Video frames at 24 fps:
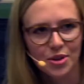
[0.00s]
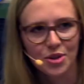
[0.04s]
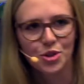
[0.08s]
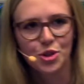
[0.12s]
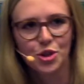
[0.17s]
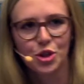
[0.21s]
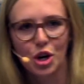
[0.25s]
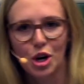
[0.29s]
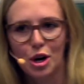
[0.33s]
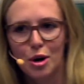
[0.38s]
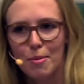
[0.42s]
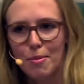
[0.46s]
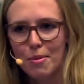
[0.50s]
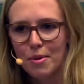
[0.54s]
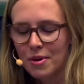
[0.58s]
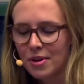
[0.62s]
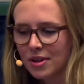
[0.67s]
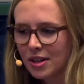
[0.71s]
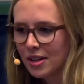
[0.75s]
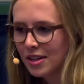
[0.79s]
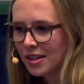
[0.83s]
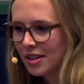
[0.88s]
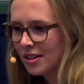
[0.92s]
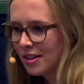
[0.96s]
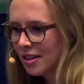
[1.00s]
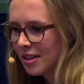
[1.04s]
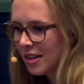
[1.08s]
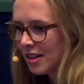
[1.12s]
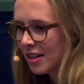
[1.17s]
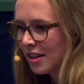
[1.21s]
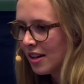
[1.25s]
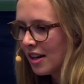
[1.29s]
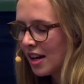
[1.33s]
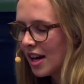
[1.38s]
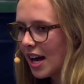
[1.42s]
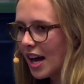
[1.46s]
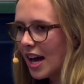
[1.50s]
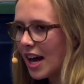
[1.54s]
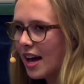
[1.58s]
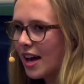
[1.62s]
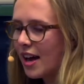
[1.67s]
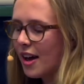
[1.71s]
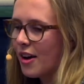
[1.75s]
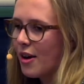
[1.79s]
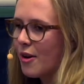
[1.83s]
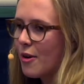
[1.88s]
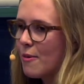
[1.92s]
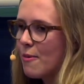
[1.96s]
this job.
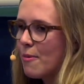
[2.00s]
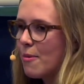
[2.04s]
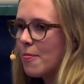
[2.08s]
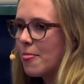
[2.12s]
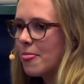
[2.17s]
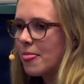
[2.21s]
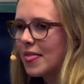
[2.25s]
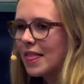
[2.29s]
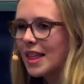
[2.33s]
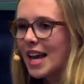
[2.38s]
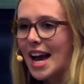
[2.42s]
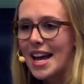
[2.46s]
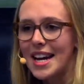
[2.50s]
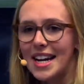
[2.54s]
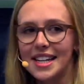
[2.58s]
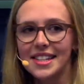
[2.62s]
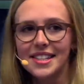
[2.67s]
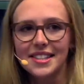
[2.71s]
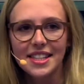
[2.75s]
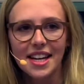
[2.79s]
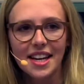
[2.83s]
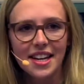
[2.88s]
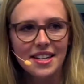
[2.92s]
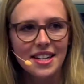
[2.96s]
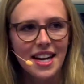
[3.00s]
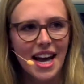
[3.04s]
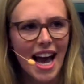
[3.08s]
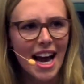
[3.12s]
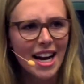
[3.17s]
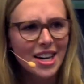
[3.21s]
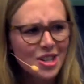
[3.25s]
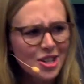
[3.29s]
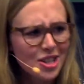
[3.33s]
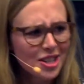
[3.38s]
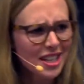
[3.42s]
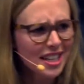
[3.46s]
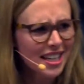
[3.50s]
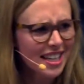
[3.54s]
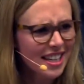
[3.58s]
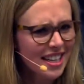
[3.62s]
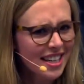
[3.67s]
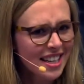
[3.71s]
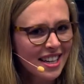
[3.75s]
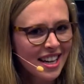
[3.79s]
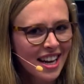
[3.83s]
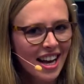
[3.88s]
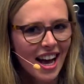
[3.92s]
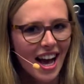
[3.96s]
Um, and I said,
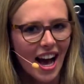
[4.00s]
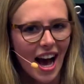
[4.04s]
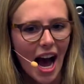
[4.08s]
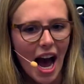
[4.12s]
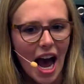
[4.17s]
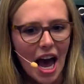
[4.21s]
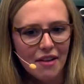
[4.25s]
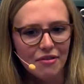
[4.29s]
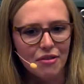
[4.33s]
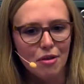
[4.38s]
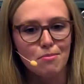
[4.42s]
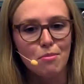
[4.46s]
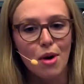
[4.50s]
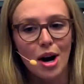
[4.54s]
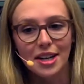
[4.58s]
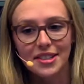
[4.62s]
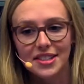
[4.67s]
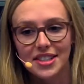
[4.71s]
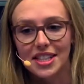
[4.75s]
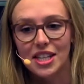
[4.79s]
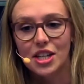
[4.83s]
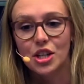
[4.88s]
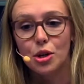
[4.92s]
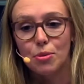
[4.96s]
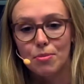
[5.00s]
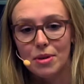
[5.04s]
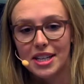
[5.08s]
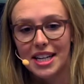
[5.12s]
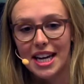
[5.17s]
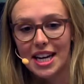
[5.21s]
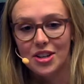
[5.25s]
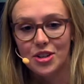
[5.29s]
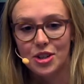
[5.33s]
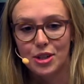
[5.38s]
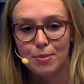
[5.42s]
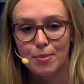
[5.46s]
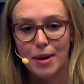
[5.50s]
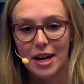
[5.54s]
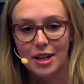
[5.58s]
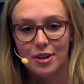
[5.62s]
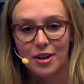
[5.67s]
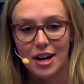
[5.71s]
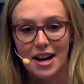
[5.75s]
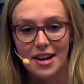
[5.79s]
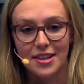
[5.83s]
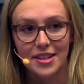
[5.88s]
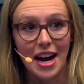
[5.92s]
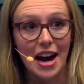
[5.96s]
actually, I have a marketing communications
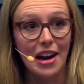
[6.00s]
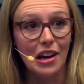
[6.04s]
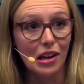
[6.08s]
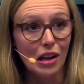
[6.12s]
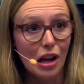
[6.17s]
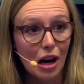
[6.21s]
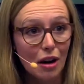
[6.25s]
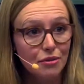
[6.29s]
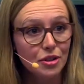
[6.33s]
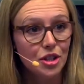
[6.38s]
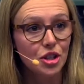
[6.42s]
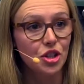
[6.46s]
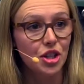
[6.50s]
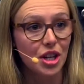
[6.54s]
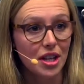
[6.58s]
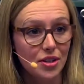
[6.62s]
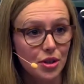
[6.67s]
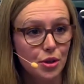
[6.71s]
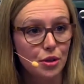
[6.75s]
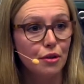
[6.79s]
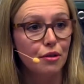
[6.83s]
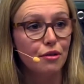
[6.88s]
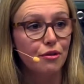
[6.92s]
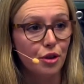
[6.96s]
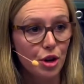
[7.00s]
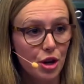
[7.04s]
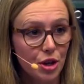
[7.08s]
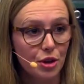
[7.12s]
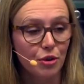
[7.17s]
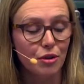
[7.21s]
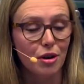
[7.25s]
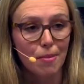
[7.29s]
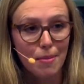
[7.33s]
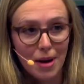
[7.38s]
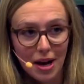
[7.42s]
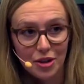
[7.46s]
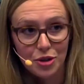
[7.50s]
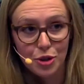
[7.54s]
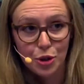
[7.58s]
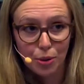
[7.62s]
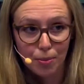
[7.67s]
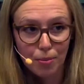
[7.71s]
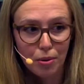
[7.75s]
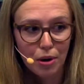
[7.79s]
background. I'd love to chat to you further about your